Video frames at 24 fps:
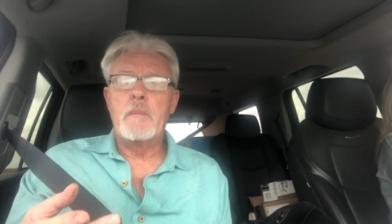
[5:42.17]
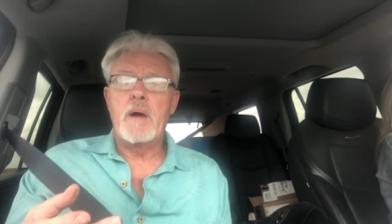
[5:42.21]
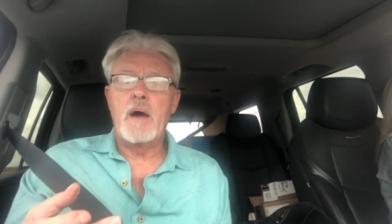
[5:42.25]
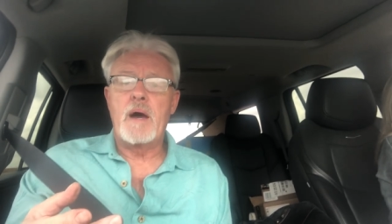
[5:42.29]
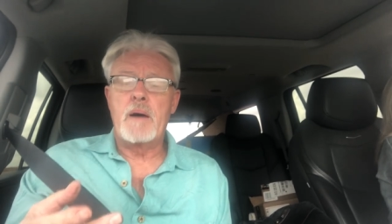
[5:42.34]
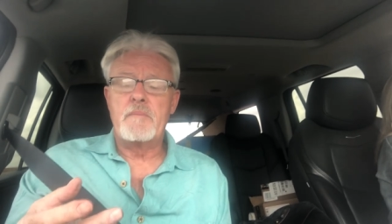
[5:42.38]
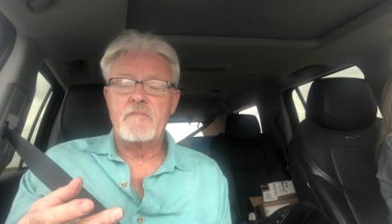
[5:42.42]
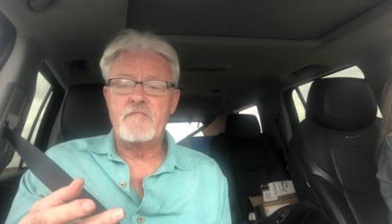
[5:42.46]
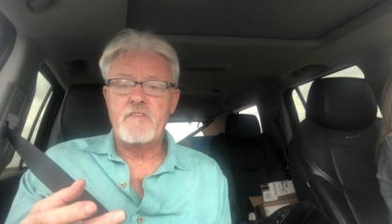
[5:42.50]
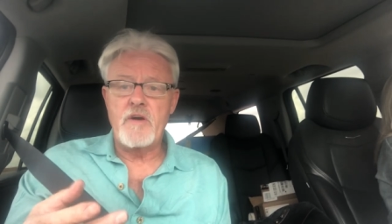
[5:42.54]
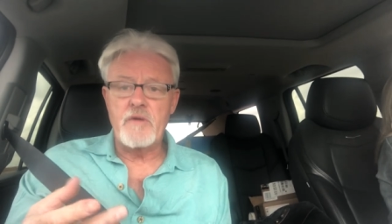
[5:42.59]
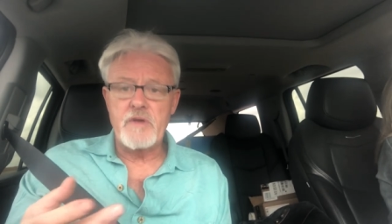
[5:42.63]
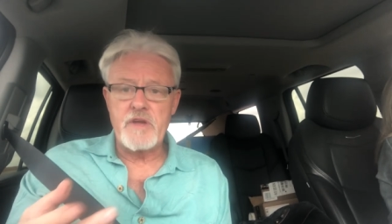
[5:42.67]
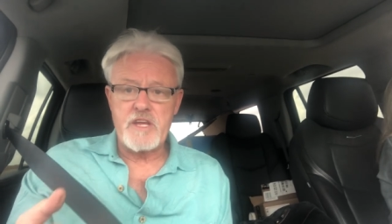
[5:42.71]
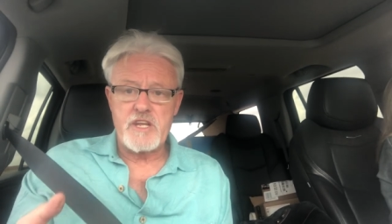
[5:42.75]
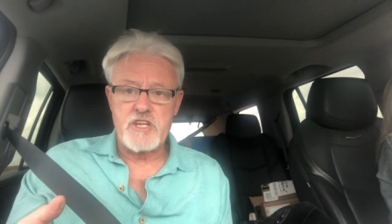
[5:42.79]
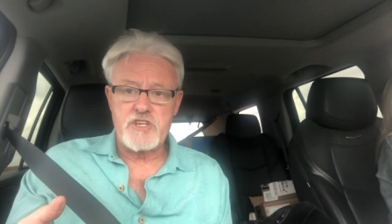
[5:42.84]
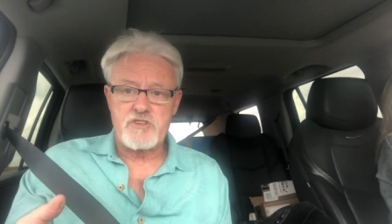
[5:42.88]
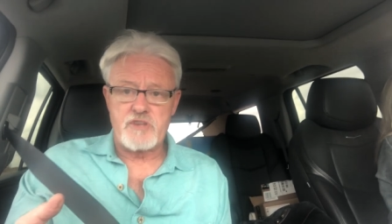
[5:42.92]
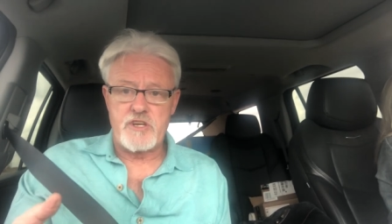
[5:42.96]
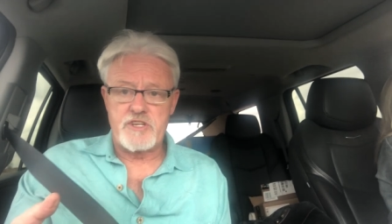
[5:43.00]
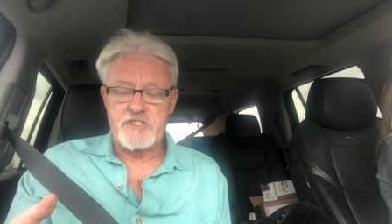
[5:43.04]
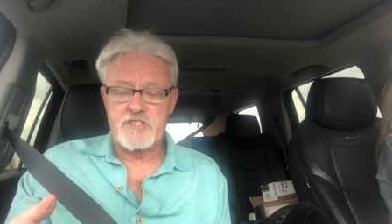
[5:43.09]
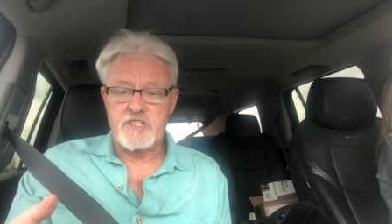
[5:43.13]
I'm very
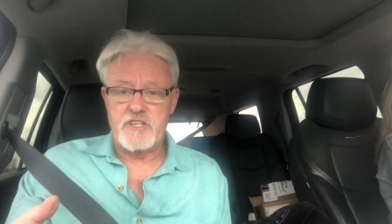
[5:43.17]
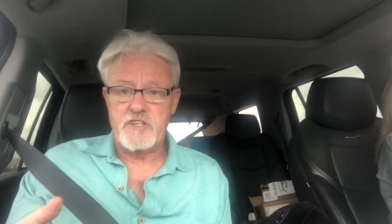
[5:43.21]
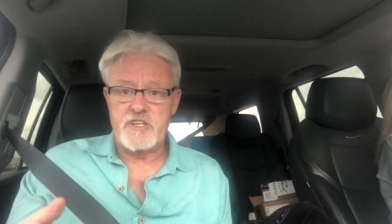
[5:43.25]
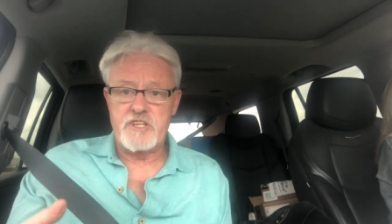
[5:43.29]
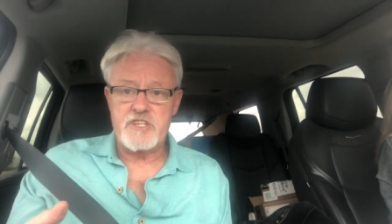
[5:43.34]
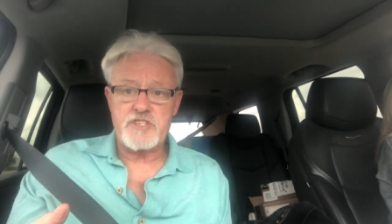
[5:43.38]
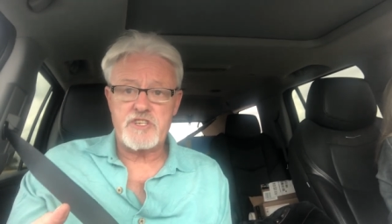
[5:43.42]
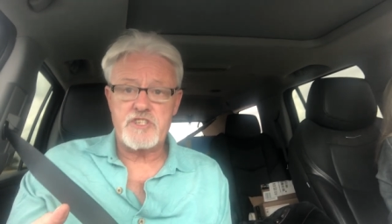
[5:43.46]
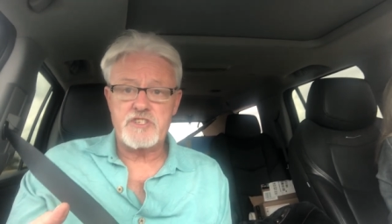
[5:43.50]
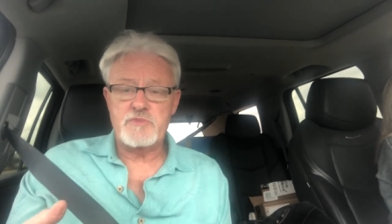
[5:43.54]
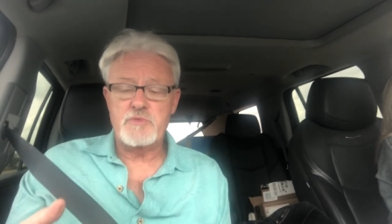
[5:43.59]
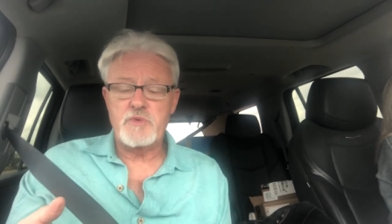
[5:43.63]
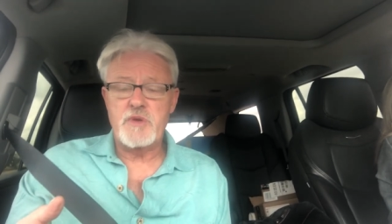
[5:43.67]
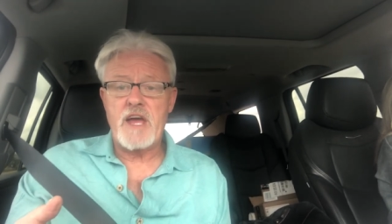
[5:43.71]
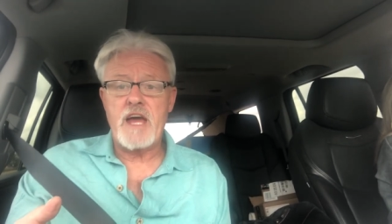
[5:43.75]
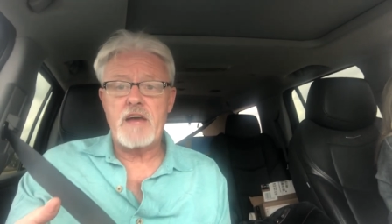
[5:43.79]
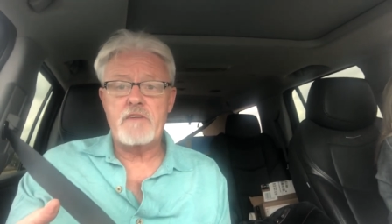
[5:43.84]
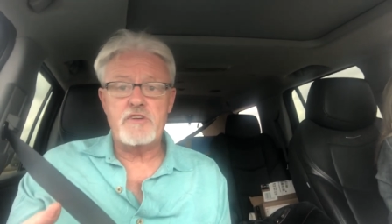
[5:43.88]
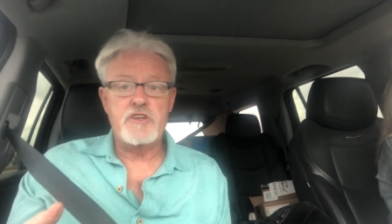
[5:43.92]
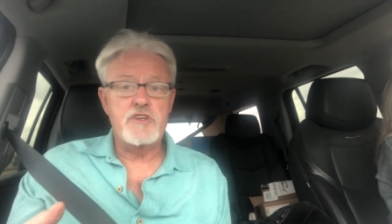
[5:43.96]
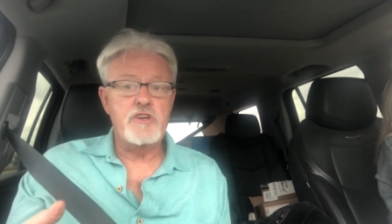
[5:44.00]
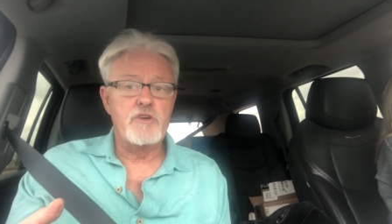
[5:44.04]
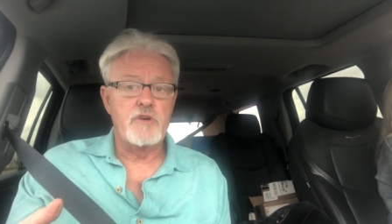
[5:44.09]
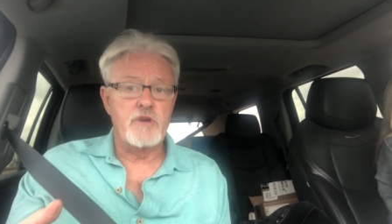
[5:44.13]
interested in this because we have
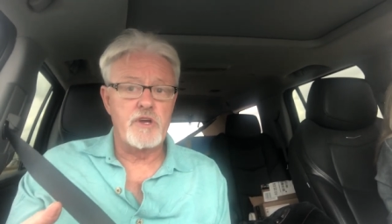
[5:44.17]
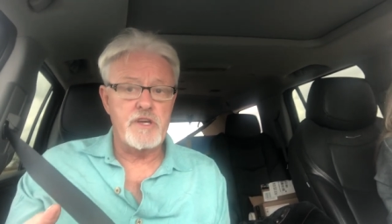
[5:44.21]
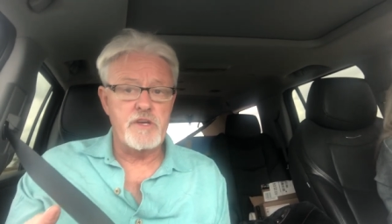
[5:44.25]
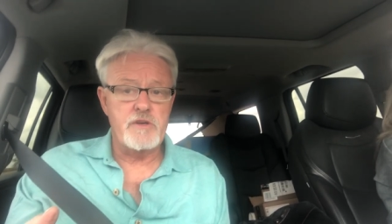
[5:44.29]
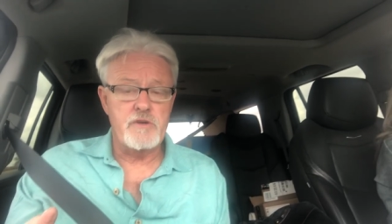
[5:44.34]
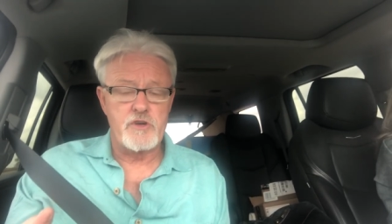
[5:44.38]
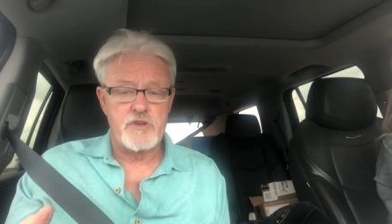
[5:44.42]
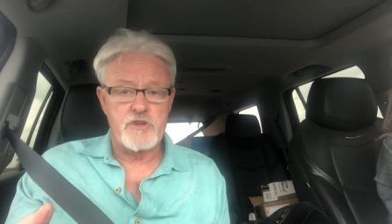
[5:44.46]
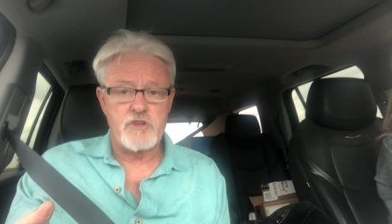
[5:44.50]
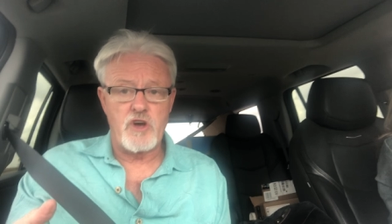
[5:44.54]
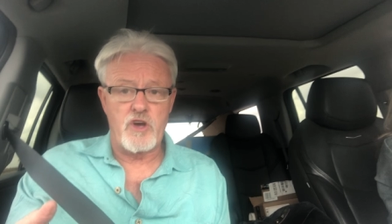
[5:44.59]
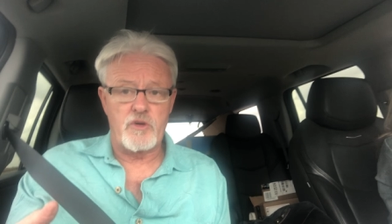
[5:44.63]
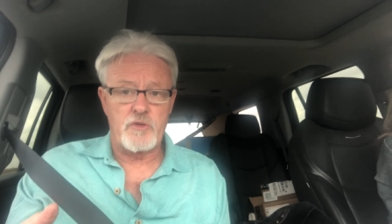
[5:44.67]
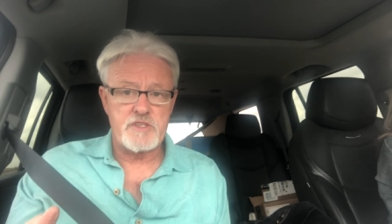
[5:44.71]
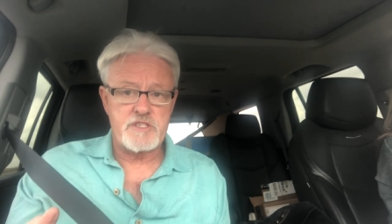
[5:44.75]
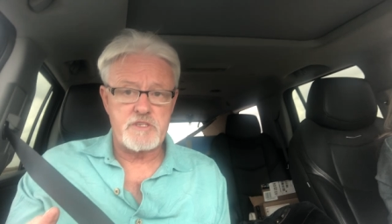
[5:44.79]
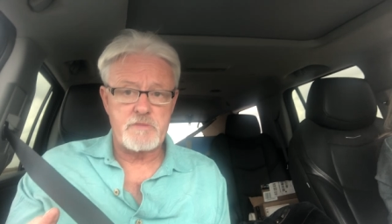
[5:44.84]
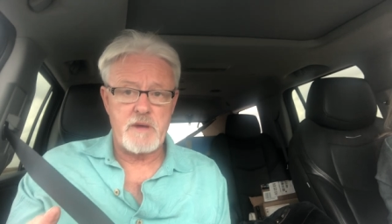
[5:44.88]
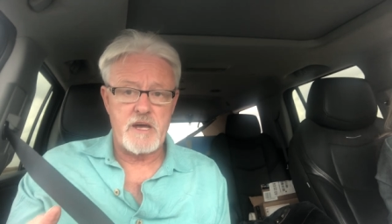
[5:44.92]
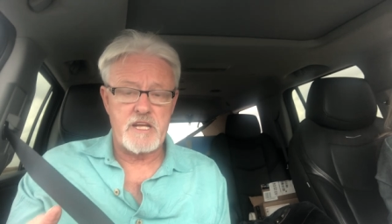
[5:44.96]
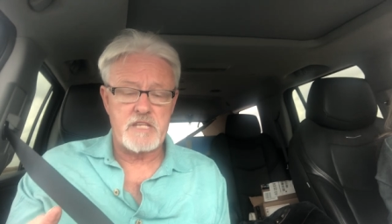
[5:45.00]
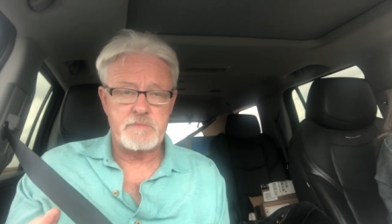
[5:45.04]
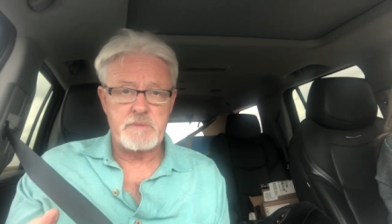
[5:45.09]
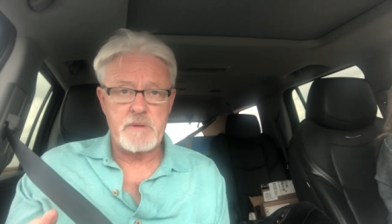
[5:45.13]
a Euro Hero dog that's
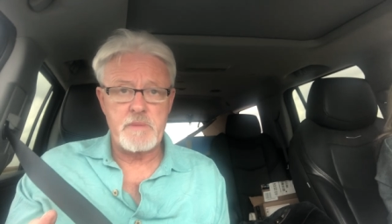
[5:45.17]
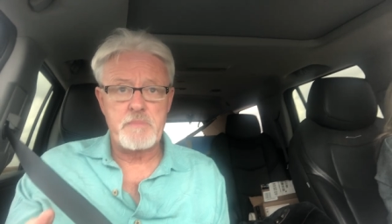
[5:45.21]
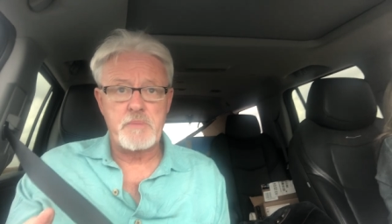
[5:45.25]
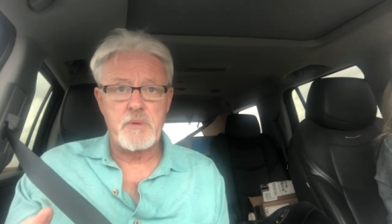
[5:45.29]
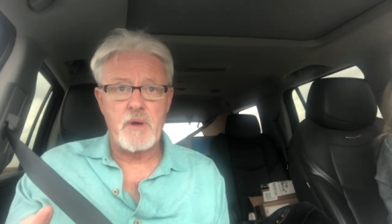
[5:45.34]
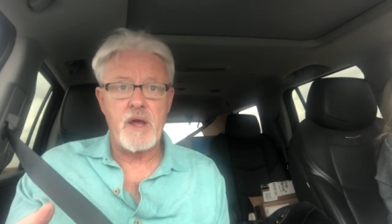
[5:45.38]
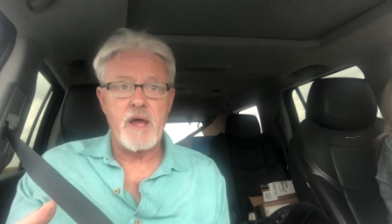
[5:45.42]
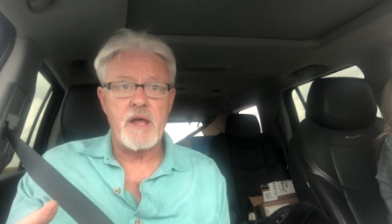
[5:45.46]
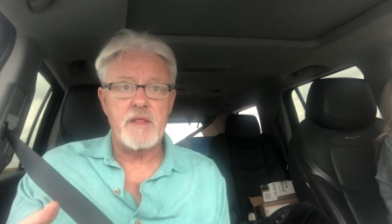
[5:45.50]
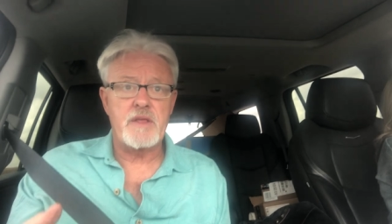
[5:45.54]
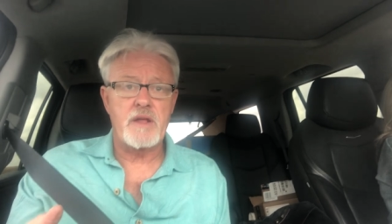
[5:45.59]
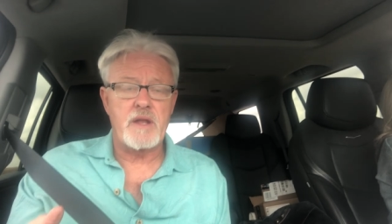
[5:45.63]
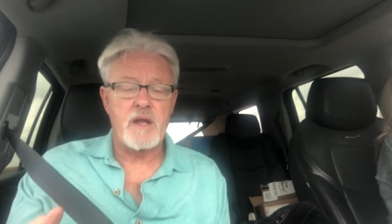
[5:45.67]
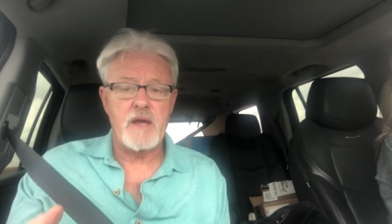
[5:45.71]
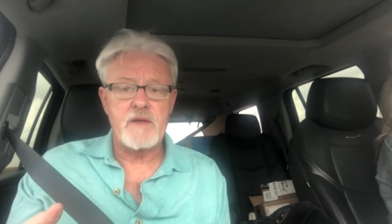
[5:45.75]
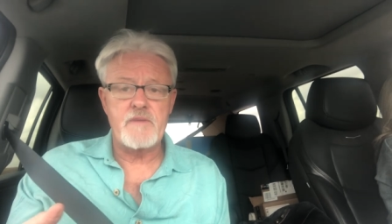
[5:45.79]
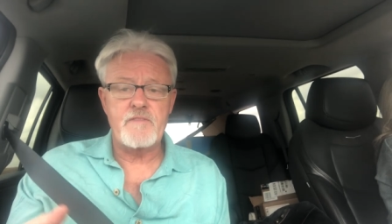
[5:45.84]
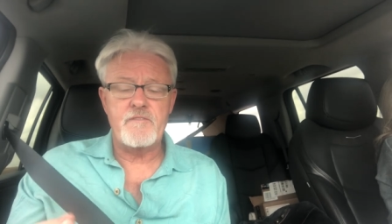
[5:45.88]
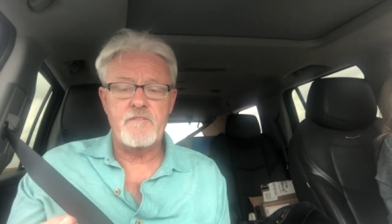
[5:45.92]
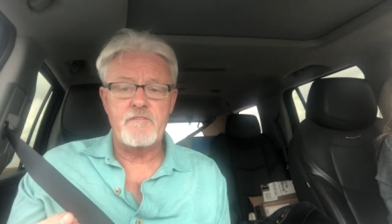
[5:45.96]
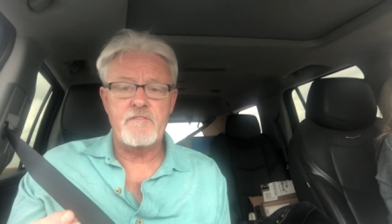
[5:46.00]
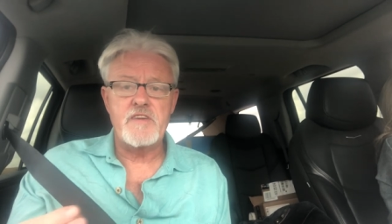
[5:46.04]
about to be bred and I